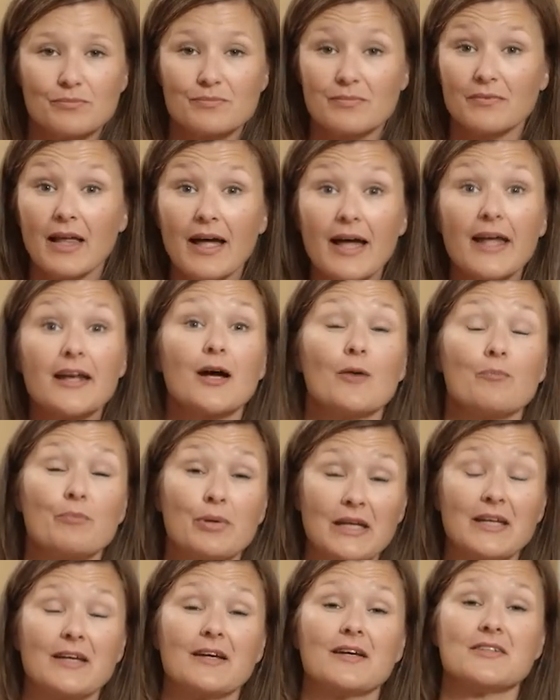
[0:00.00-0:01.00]
let a
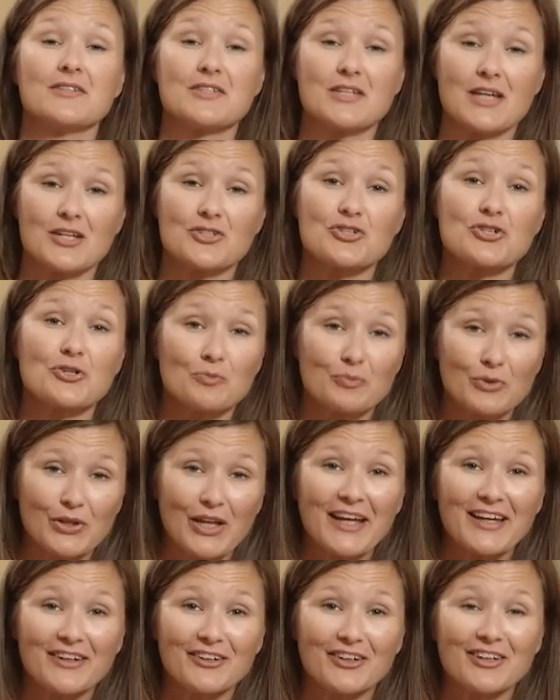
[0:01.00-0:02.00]
pen touch your
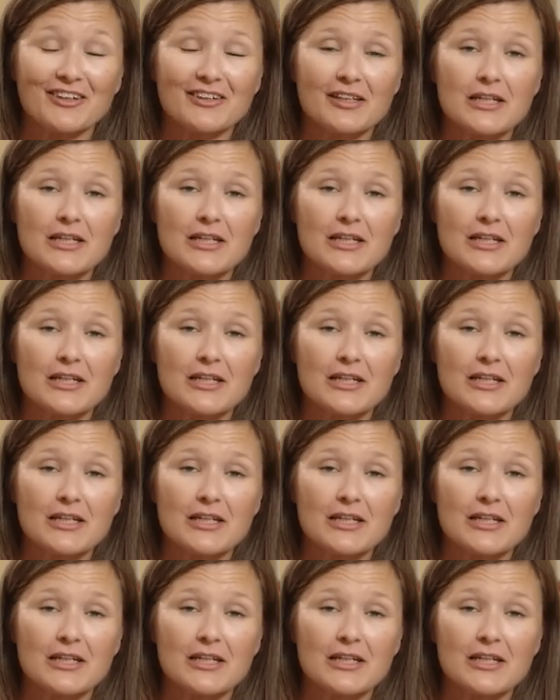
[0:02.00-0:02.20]
planner.